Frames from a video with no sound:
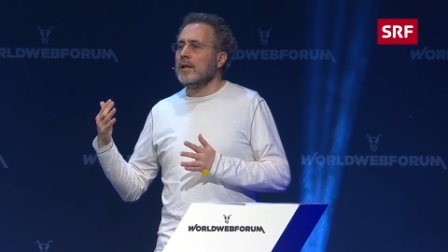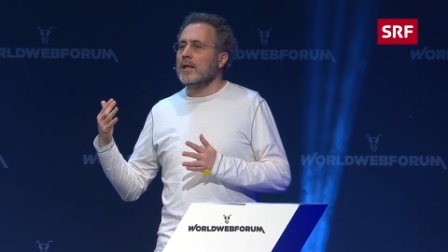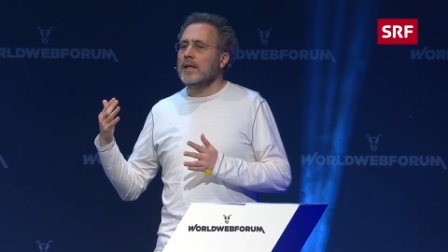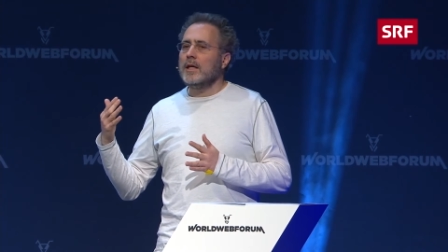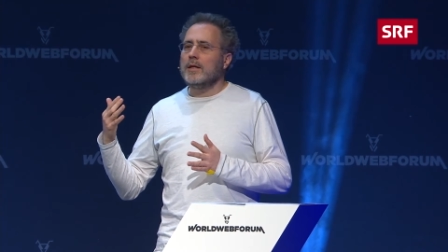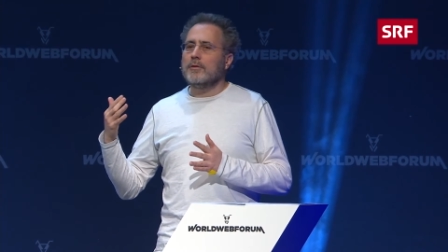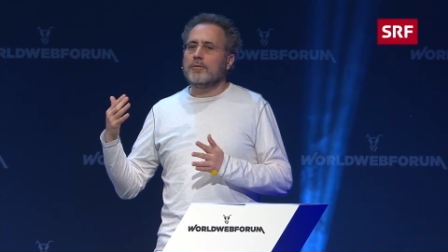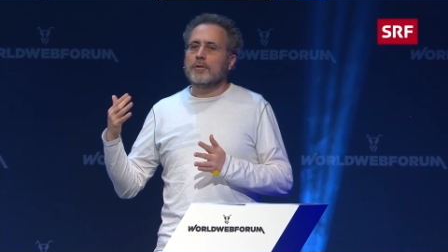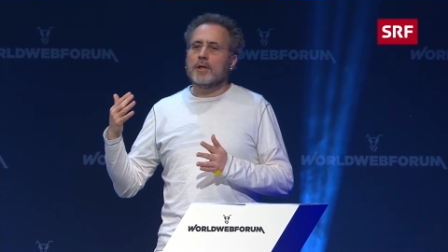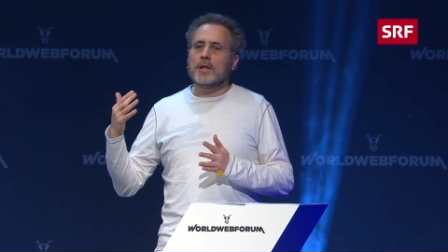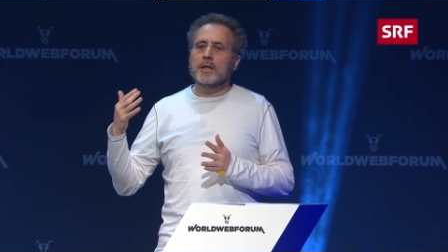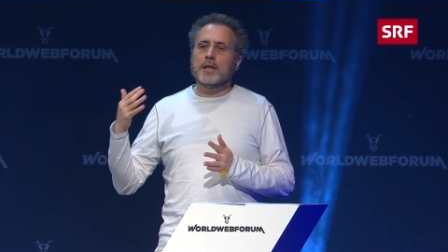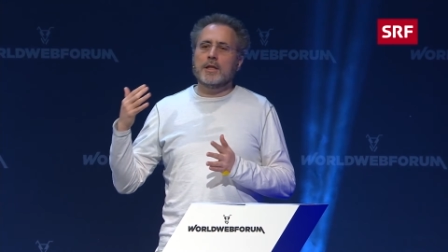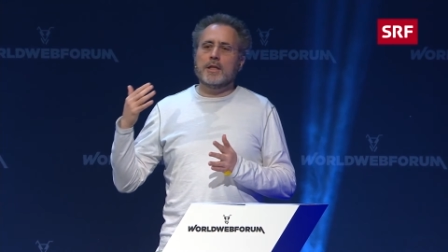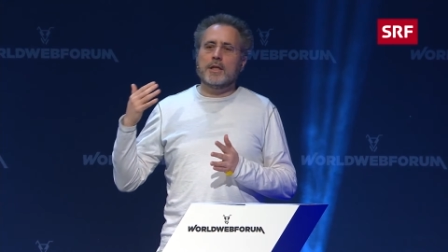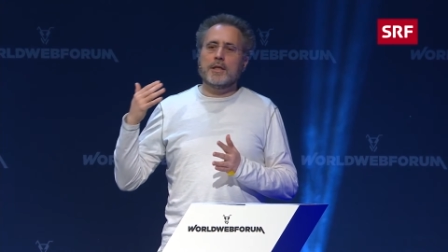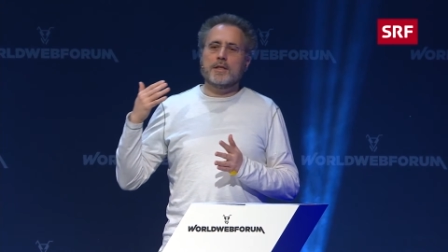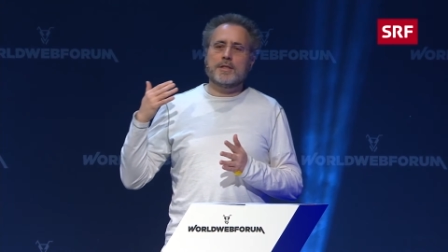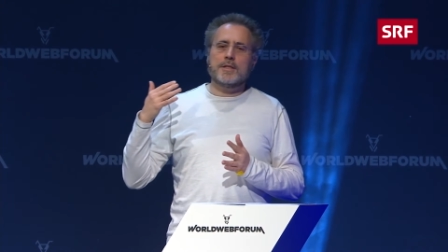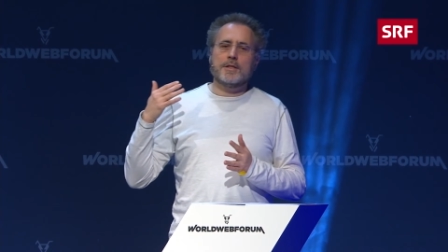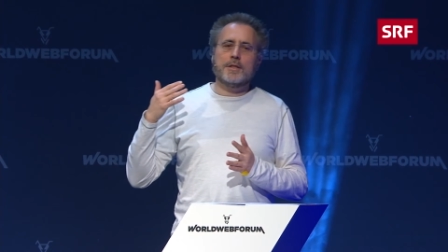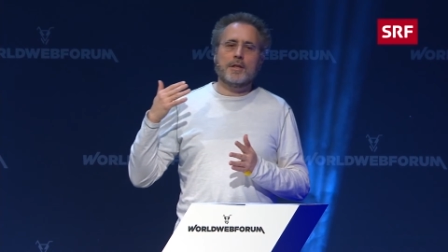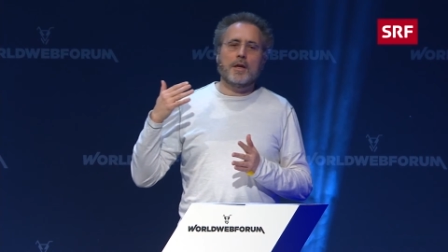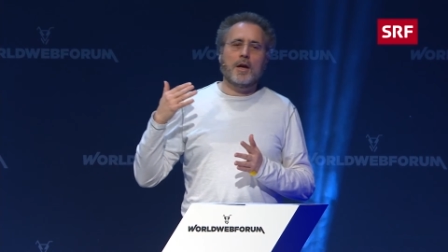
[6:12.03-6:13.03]
it really
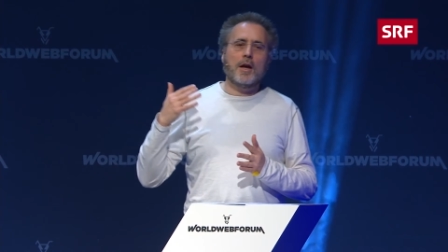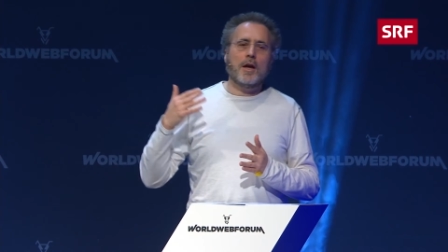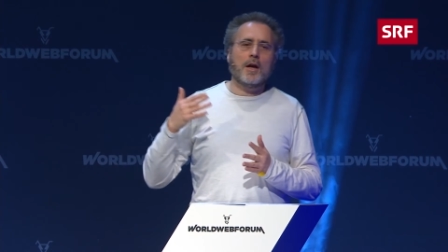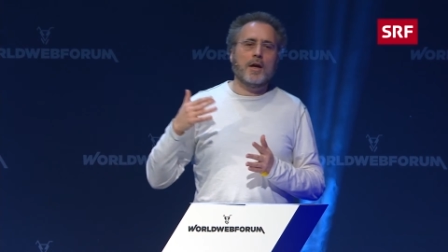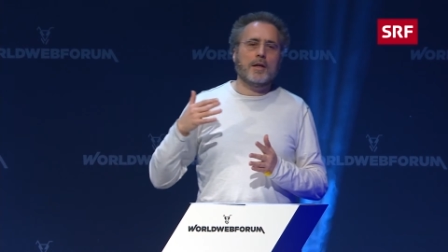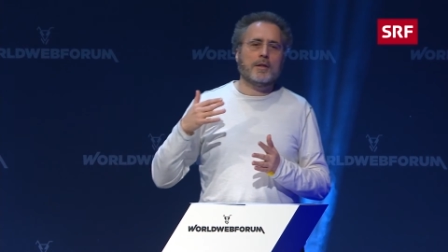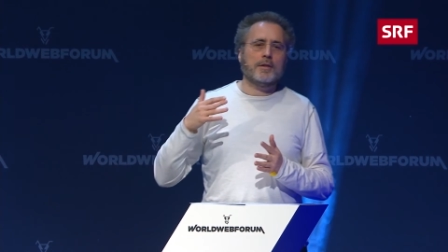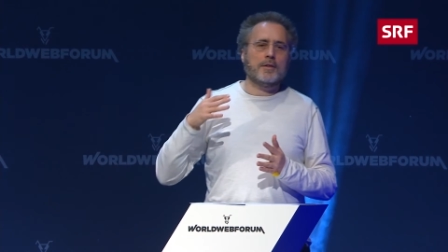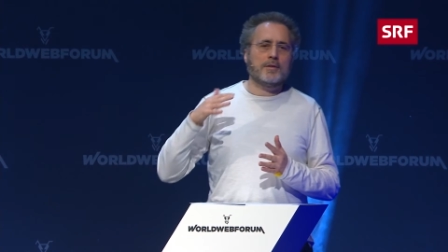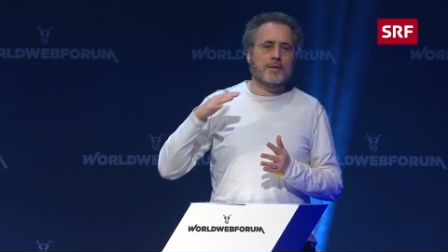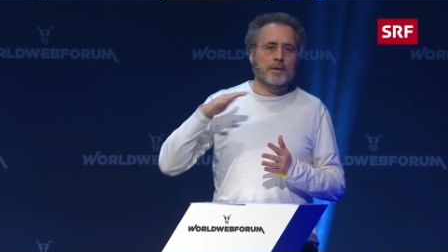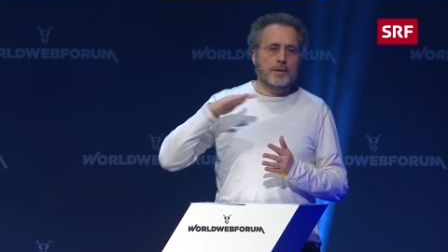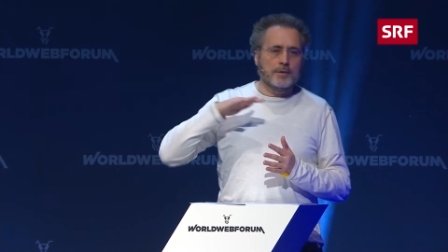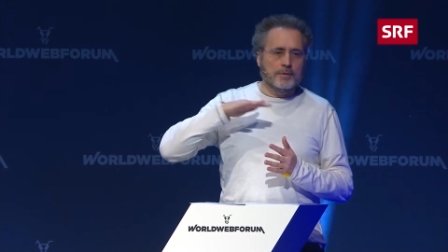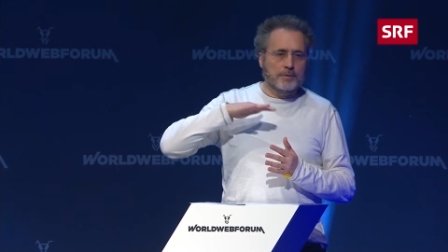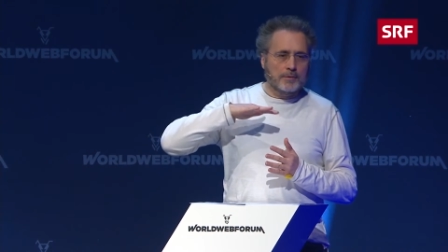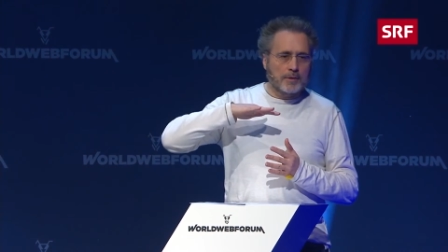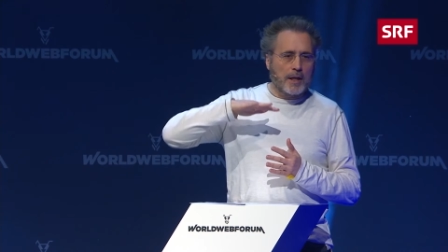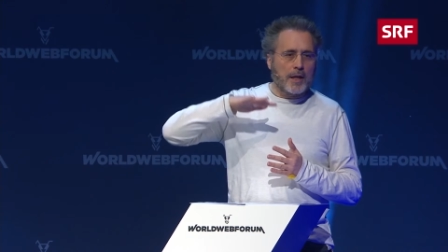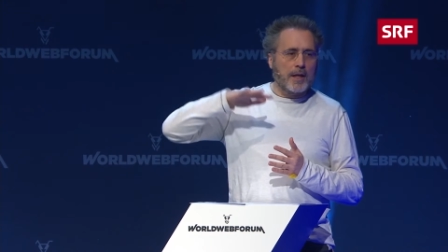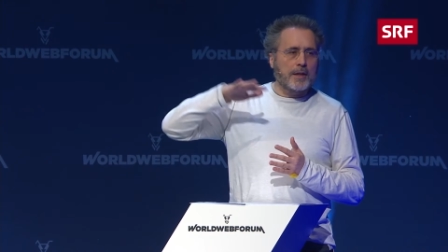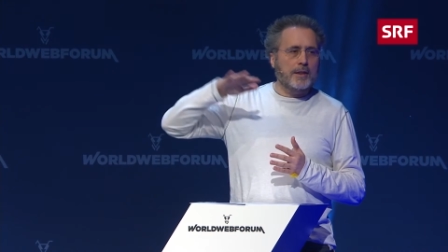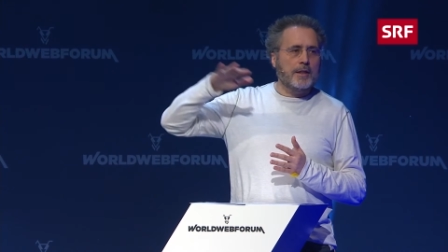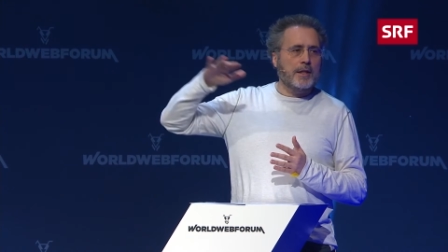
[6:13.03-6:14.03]
is not
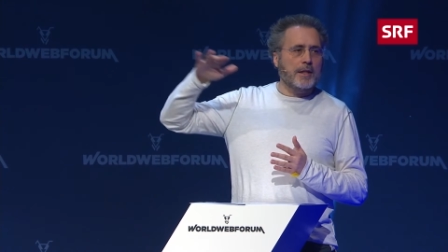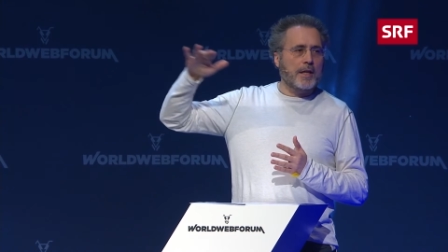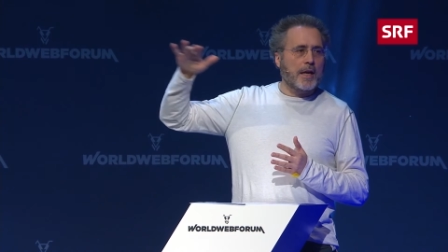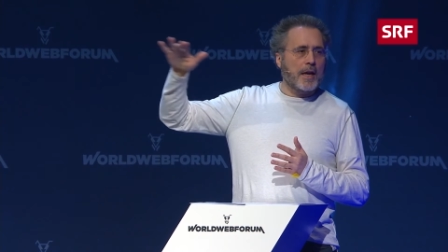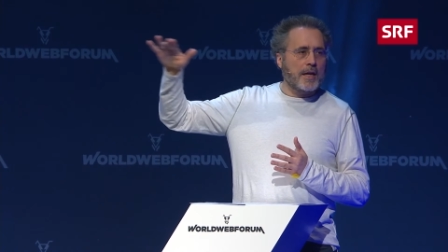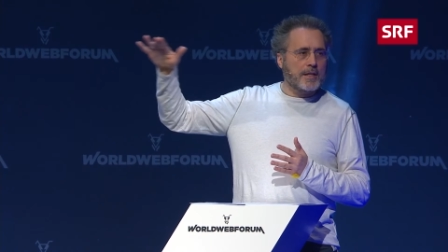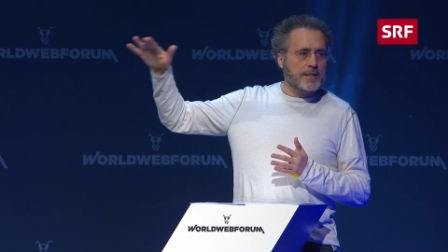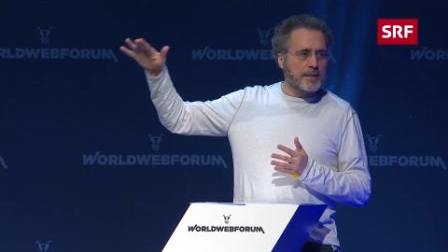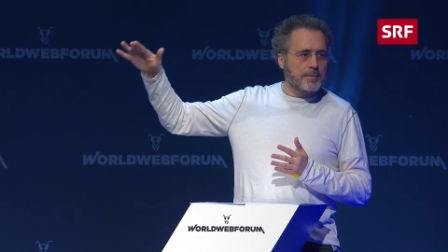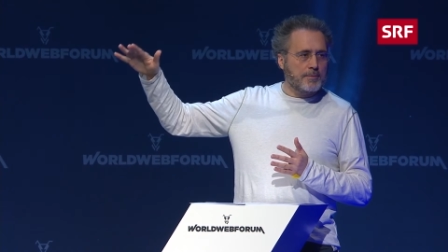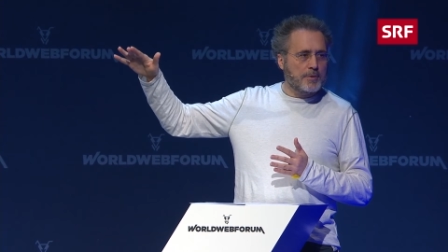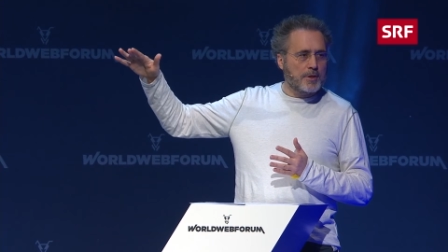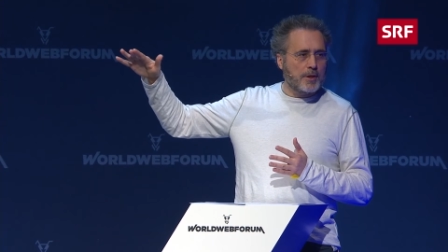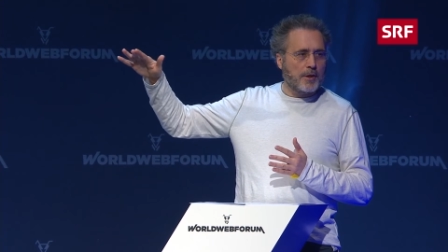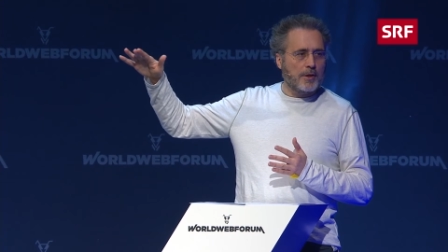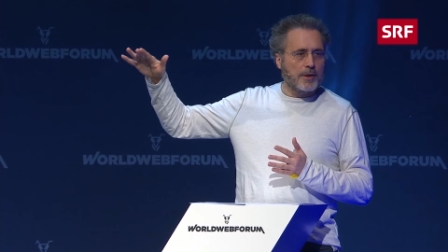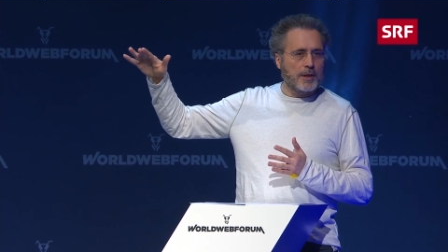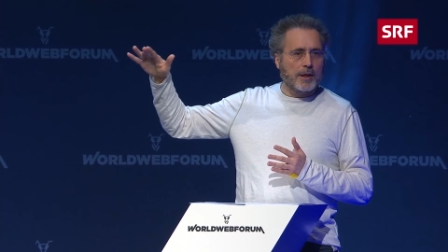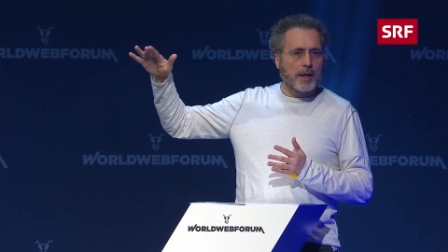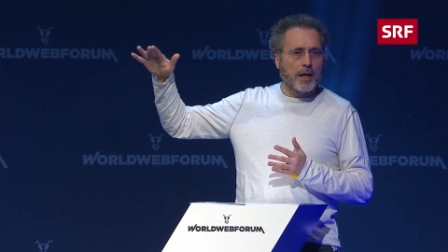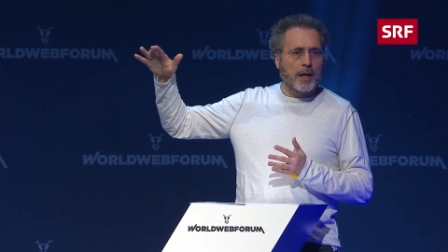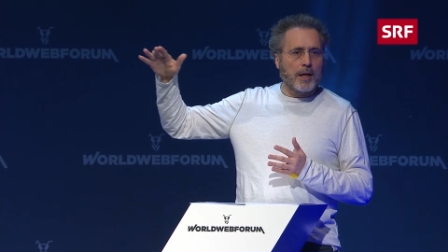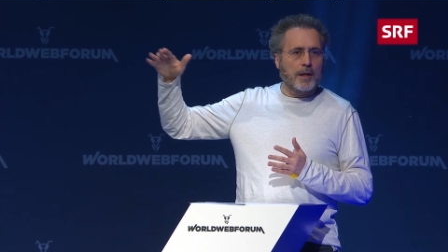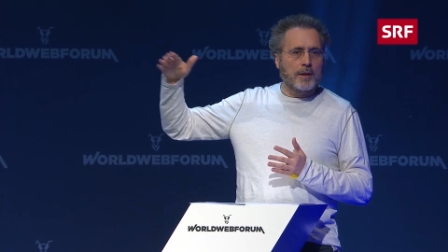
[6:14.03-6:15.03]
at the
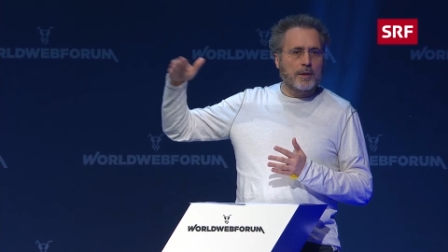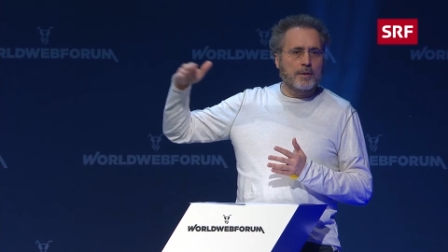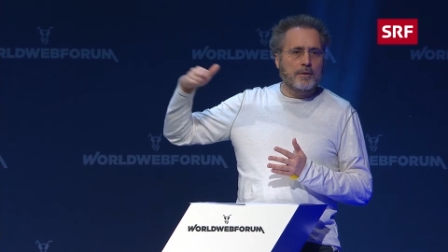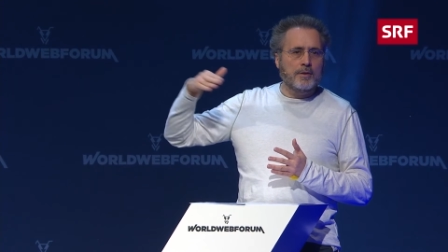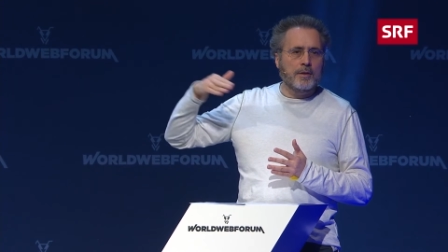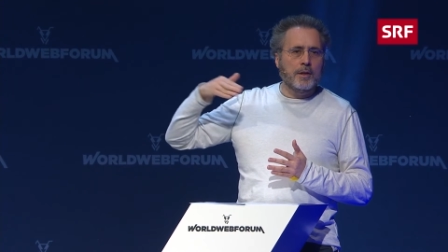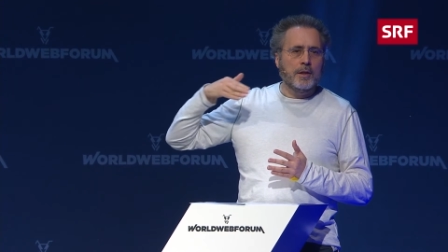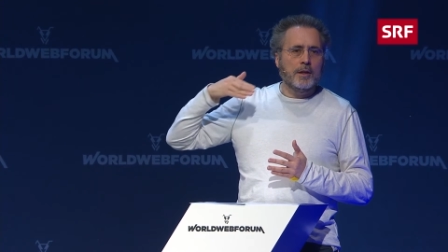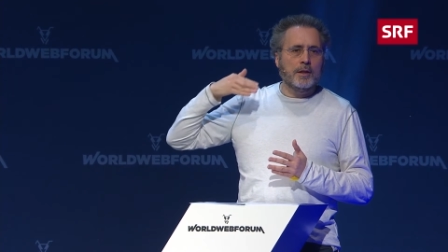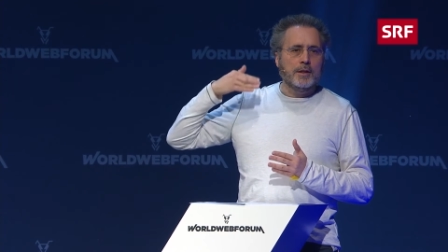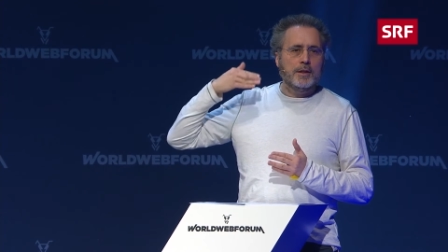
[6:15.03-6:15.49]
asymptotic end.